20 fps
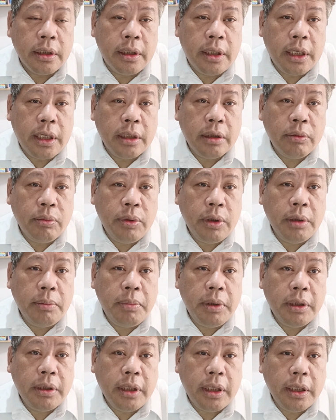that will
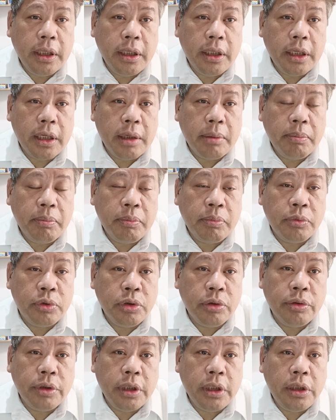be taken up
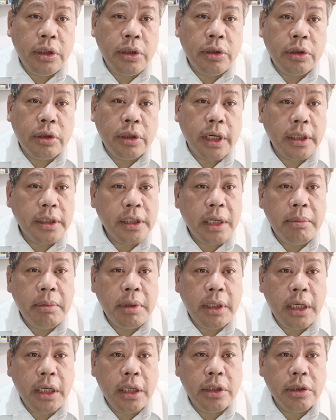during your
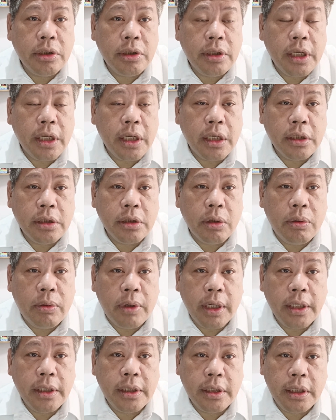examination as
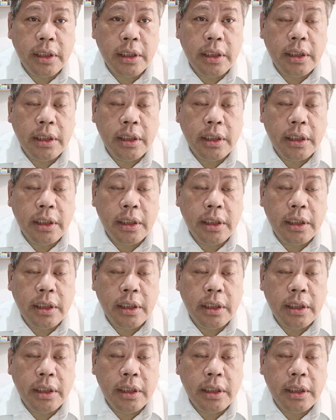OIC